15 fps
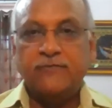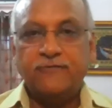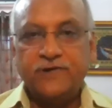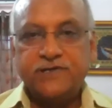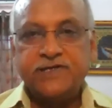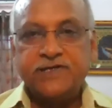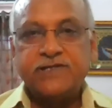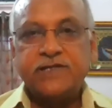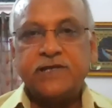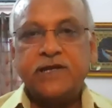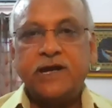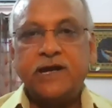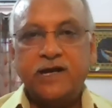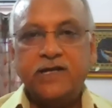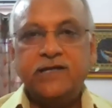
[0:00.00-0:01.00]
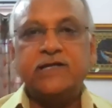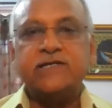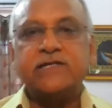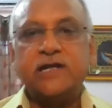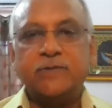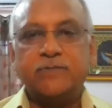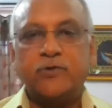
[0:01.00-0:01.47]
which is the
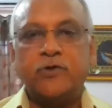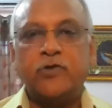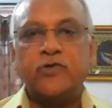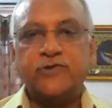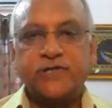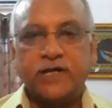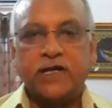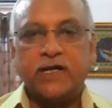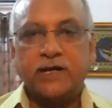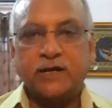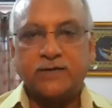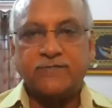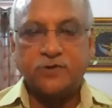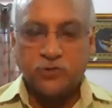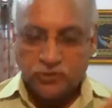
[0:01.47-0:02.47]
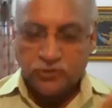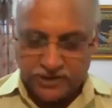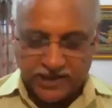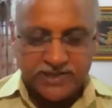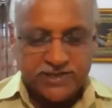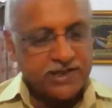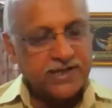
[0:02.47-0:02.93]
indigenously produced aircraft, though
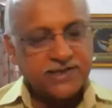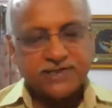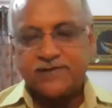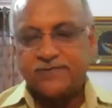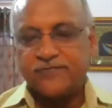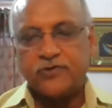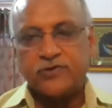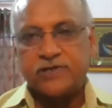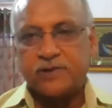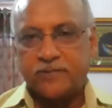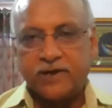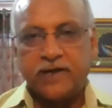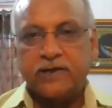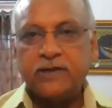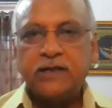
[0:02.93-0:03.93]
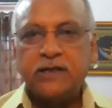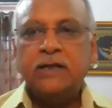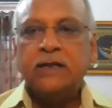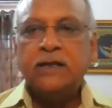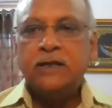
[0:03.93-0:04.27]
the engine is, of course, American.